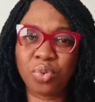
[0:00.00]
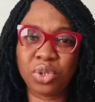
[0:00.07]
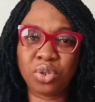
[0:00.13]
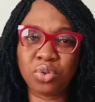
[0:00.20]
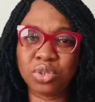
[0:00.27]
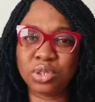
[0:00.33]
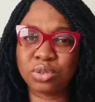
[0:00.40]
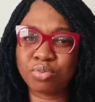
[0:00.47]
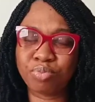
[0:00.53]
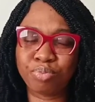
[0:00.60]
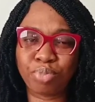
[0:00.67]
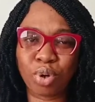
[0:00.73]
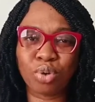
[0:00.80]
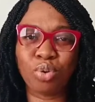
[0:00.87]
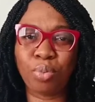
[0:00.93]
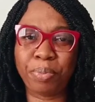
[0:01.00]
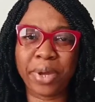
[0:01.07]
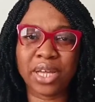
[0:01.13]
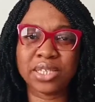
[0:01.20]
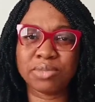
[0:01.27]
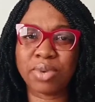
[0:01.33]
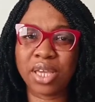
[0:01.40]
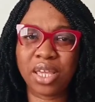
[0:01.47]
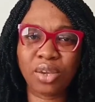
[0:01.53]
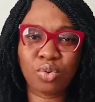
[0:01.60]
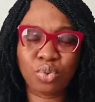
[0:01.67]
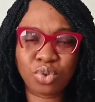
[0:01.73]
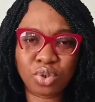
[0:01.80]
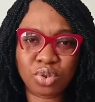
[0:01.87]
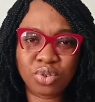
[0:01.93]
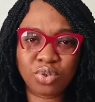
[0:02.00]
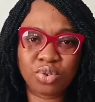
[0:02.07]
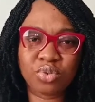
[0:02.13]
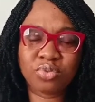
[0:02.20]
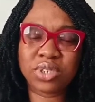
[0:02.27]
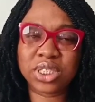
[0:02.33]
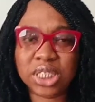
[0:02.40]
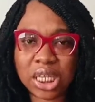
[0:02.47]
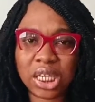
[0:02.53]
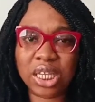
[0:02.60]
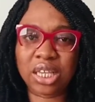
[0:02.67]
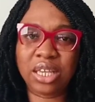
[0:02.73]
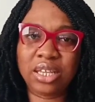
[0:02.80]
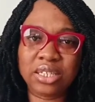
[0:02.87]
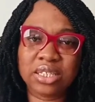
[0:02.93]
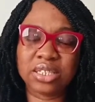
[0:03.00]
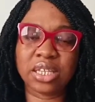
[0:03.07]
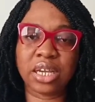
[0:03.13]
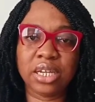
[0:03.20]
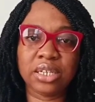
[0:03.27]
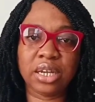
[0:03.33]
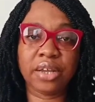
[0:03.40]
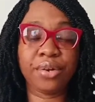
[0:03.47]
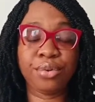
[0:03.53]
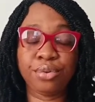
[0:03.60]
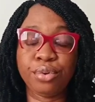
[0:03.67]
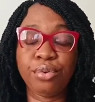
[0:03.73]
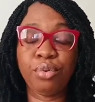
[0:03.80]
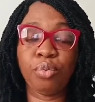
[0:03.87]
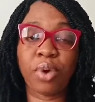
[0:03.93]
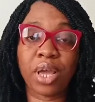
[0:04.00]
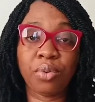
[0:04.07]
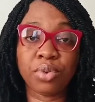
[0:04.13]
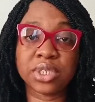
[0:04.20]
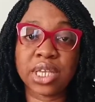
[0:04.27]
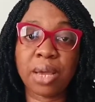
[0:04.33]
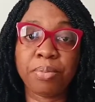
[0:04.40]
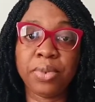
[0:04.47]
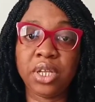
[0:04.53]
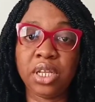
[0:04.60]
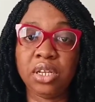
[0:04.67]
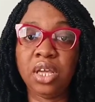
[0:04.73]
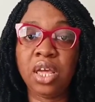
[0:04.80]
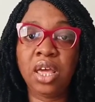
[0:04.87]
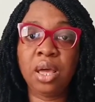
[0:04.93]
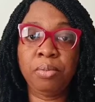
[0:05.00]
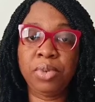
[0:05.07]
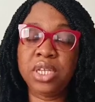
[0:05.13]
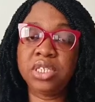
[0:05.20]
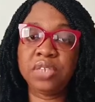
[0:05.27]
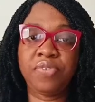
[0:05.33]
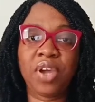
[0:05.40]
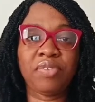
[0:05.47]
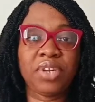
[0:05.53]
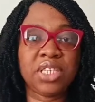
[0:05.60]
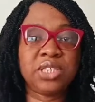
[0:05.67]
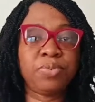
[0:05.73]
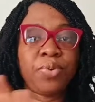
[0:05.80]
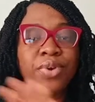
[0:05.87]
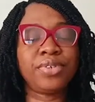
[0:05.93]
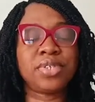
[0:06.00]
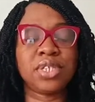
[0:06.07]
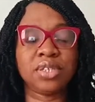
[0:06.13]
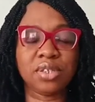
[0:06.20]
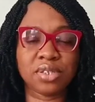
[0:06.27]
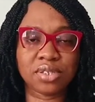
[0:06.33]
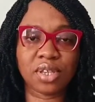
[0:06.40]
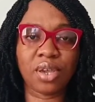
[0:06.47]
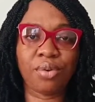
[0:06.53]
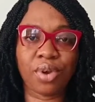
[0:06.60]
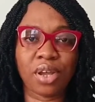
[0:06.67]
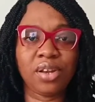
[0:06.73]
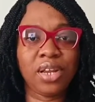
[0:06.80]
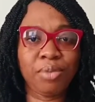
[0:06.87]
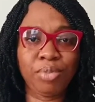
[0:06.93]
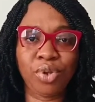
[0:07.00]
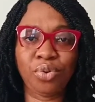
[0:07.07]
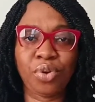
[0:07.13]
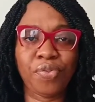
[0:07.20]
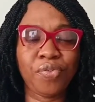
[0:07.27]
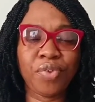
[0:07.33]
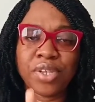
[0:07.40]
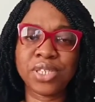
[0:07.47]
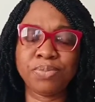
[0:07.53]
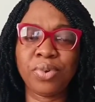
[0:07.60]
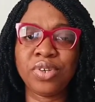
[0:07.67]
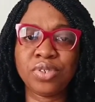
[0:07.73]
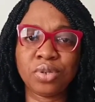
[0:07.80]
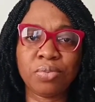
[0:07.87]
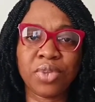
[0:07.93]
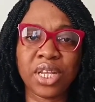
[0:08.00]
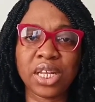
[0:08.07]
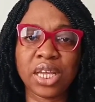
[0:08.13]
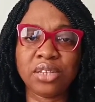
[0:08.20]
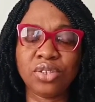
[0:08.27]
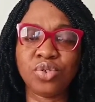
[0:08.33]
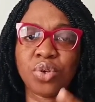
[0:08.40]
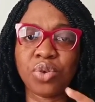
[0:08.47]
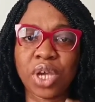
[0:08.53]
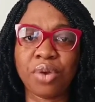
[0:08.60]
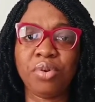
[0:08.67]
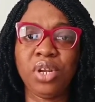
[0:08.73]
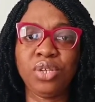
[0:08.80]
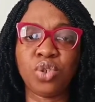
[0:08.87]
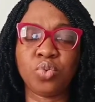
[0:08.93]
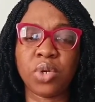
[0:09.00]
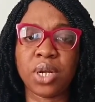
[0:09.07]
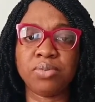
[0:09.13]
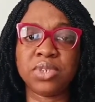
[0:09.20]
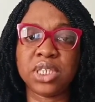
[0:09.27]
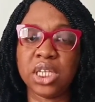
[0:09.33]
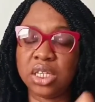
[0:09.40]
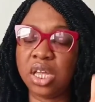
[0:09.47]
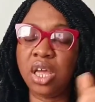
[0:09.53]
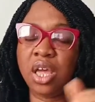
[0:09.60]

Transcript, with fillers: with those buckle pans, my cake will just sink inside and I don't know why it was happening. Please, if you have an experience in this area, let me know. If you've experienced something like this or you can relate to what I'm saying,